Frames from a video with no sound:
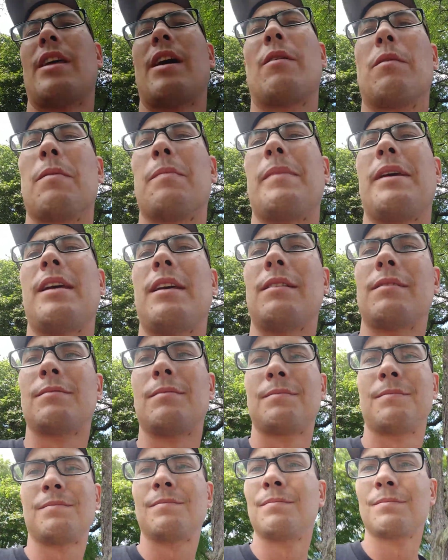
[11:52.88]
that would be
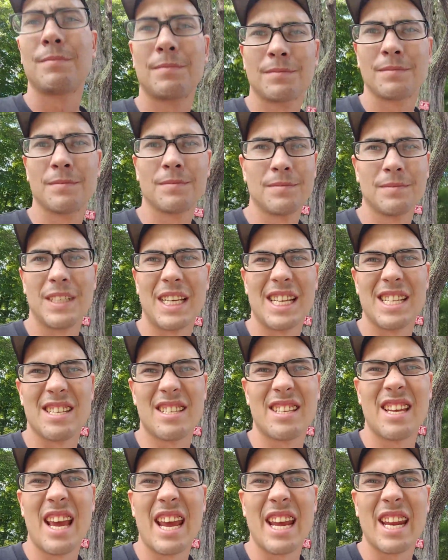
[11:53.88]

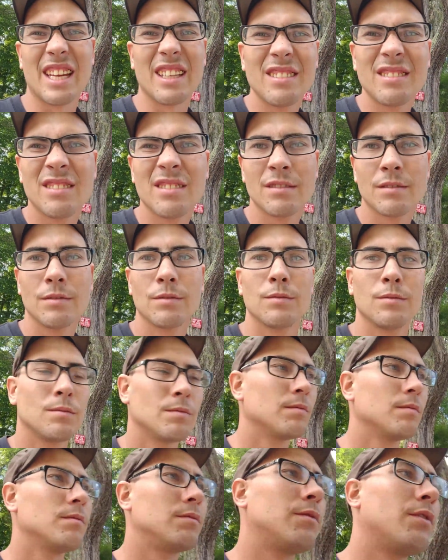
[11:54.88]
insane
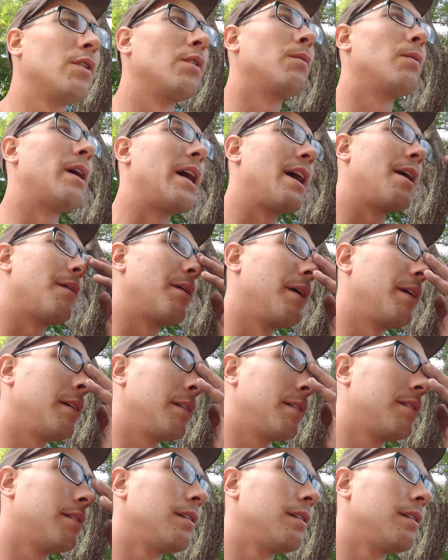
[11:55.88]
for the wiring.